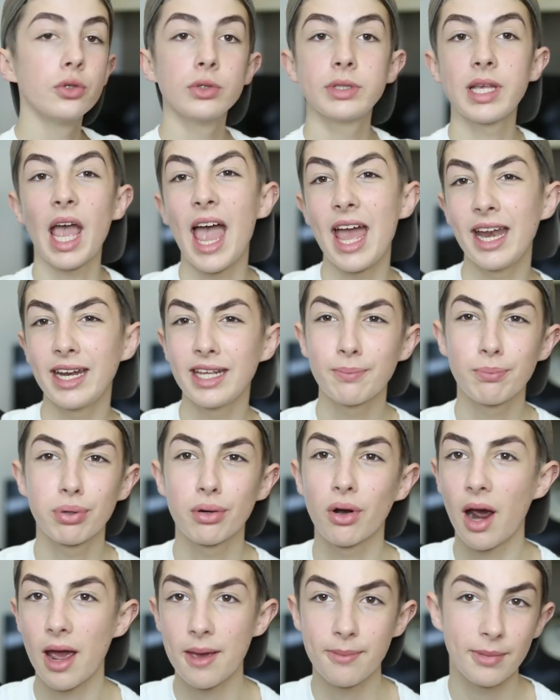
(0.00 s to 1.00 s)
Use any
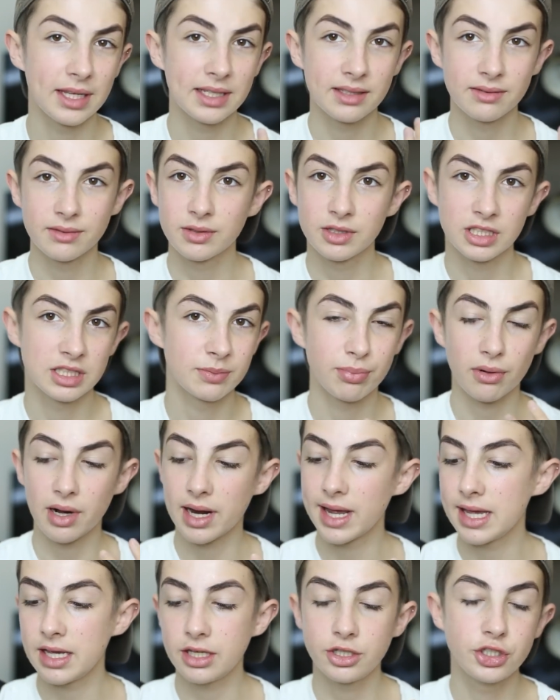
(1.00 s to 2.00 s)
priming
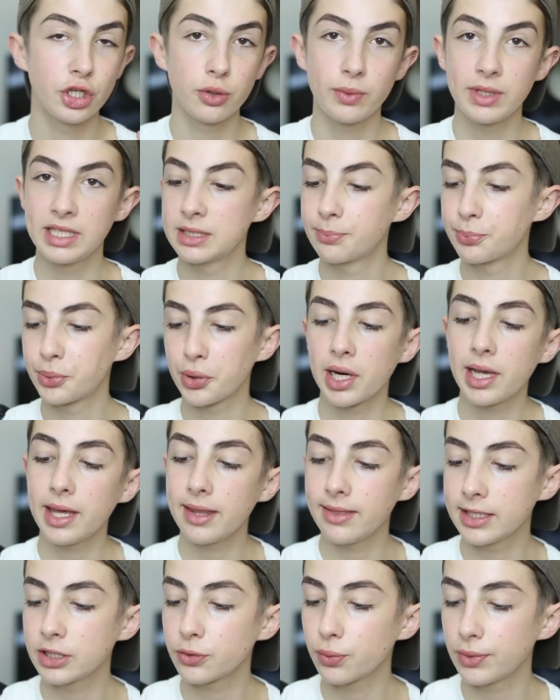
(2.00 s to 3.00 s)
spray, dewy
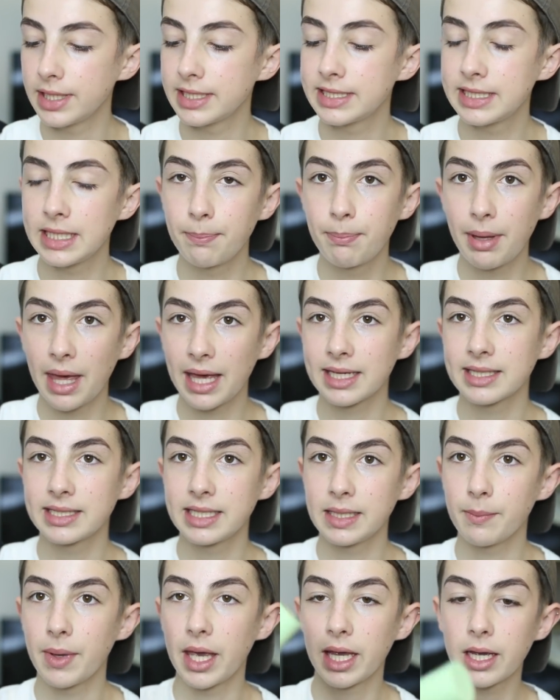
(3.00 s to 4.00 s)
spray. This one is the
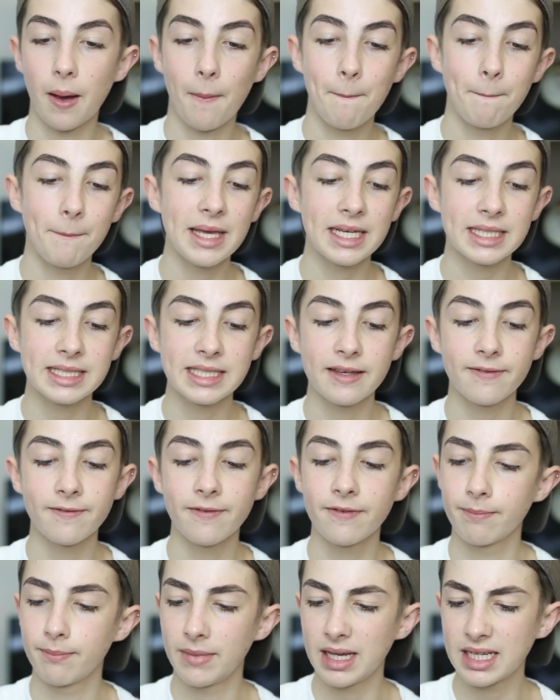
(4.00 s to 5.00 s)
Pixi Makeup Mixing,
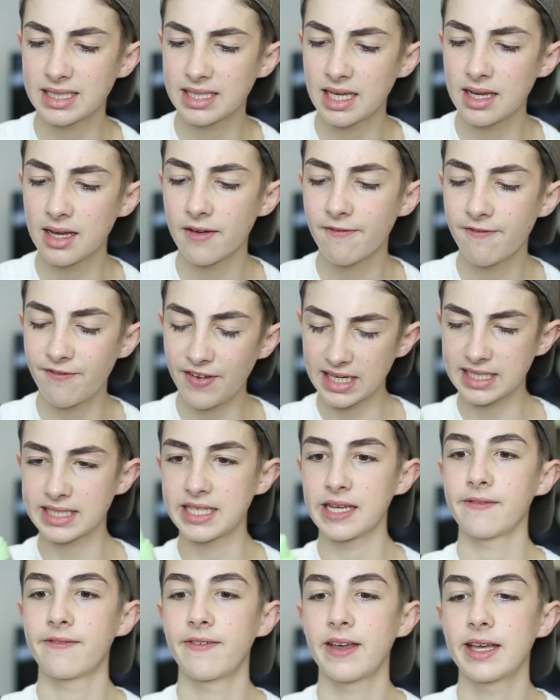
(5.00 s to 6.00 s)
Mixing,
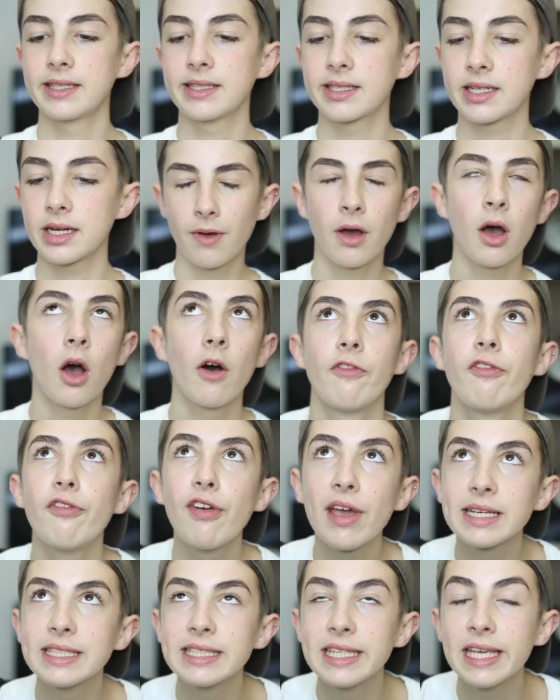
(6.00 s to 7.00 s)
Fixing Fist. Oh,
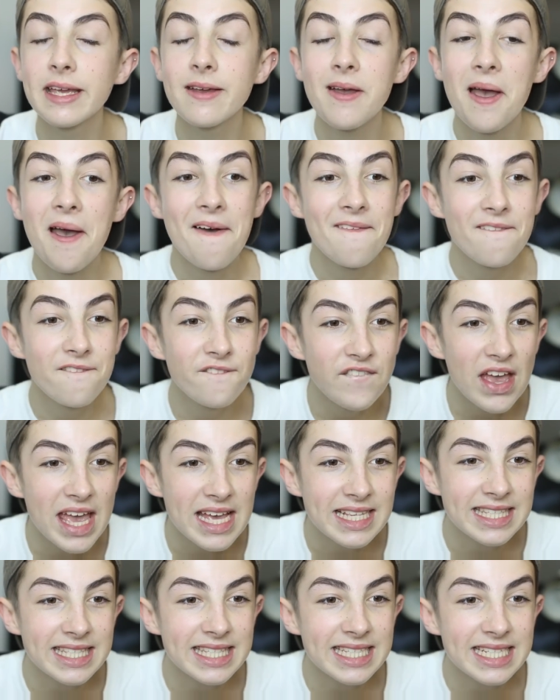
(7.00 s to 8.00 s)
fixing
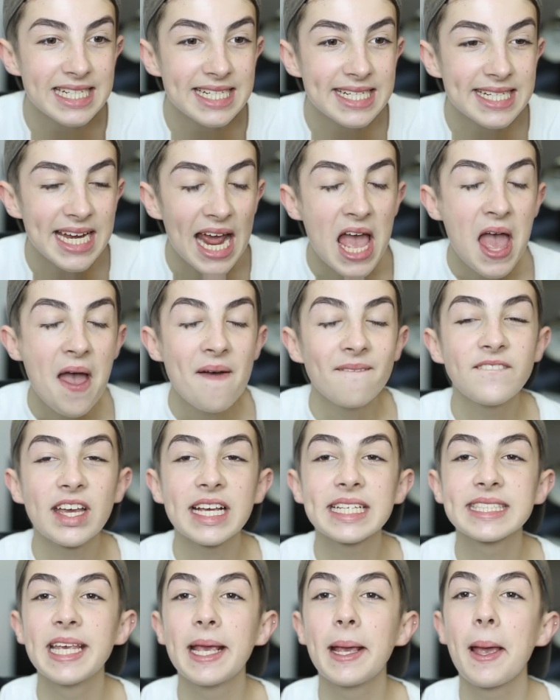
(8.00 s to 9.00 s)
Fist,
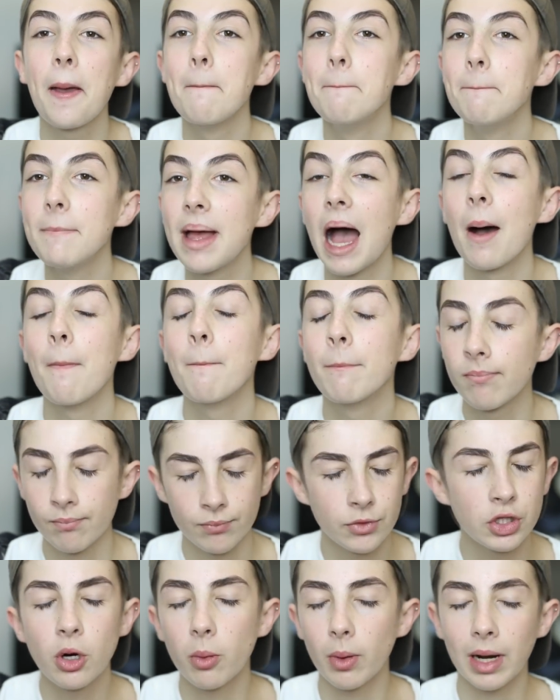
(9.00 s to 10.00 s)
Fixing,
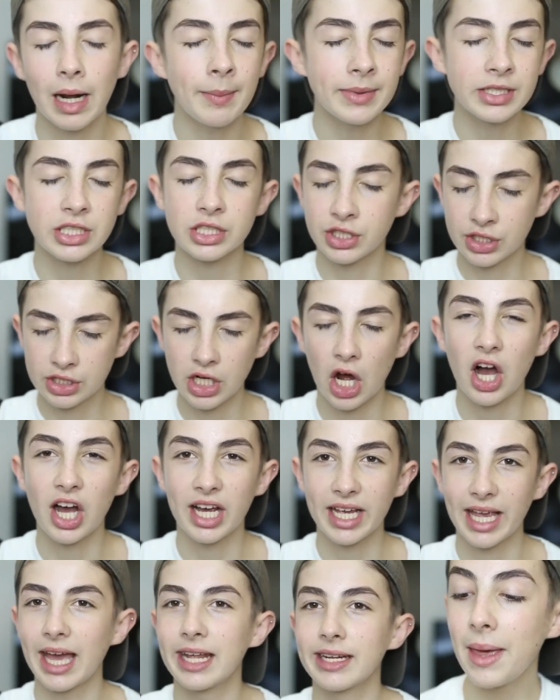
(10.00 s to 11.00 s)
you know what, let me just
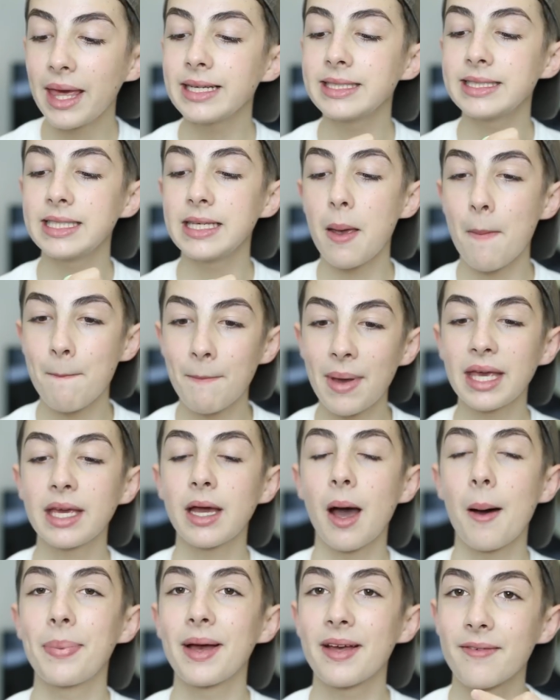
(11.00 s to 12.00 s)
start again. Pixi
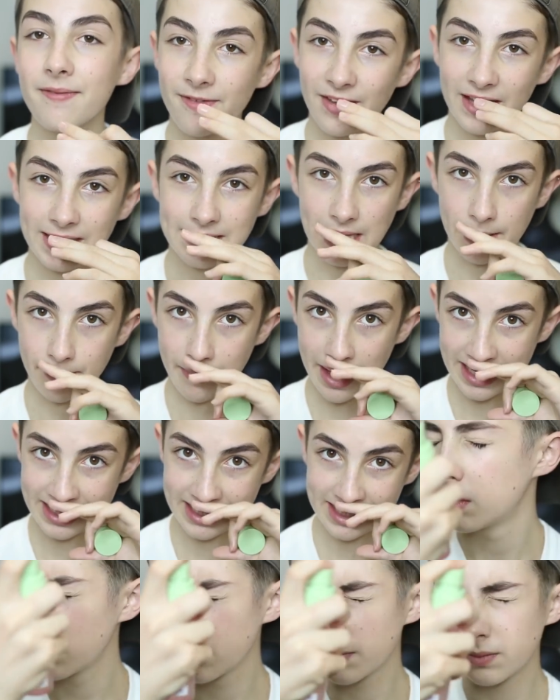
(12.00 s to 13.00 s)
Makeup Fixing
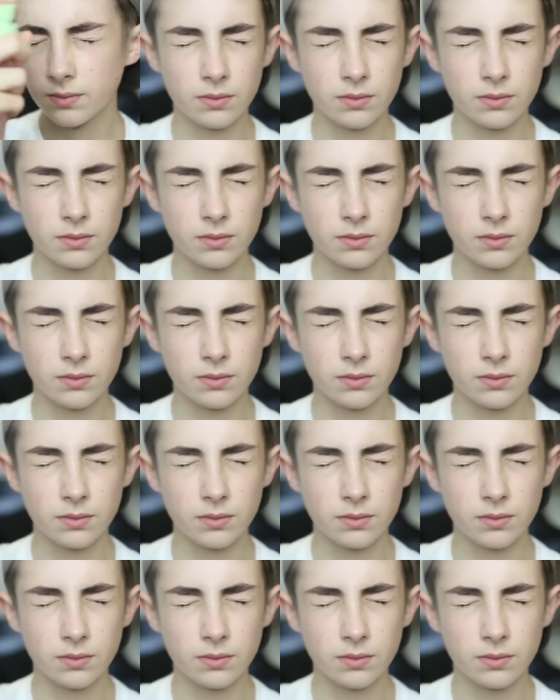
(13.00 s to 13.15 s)
Mist.